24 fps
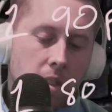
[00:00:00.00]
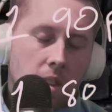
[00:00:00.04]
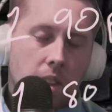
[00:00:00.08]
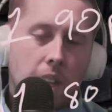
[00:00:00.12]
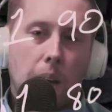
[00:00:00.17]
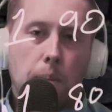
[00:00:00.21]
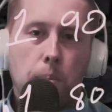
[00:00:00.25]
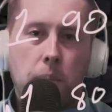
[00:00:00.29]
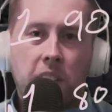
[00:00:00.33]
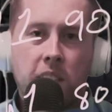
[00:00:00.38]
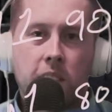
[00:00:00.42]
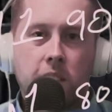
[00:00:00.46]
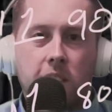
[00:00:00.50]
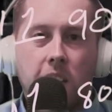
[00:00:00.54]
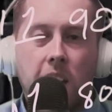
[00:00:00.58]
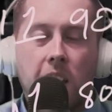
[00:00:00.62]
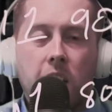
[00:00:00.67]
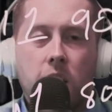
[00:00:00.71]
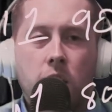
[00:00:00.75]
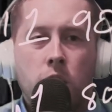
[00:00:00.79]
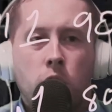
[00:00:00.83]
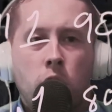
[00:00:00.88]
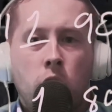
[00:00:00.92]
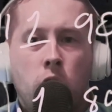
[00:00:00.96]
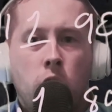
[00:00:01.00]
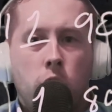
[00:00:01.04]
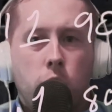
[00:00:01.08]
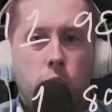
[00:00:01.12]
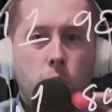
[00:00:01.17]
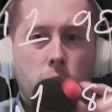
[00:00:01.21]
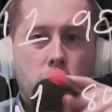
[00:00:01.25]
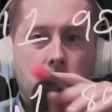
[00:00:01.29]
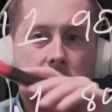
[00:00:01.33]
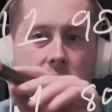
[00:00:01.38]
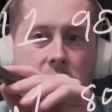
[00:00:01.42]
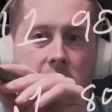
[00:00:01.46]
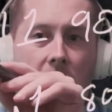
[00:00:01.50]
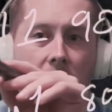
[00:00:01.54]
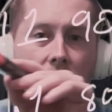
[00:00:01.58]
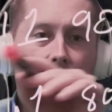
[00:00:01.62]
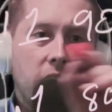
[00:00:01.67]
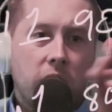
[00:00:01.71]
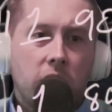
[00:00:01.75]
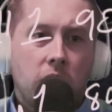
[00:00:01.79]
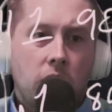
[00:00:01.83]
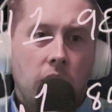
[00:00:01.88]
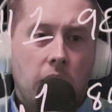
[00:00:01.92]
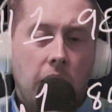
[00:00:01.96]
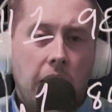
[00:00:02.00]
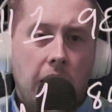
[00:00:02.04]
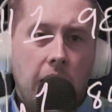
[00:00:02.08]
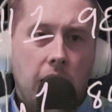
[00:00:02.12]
that means that you're selling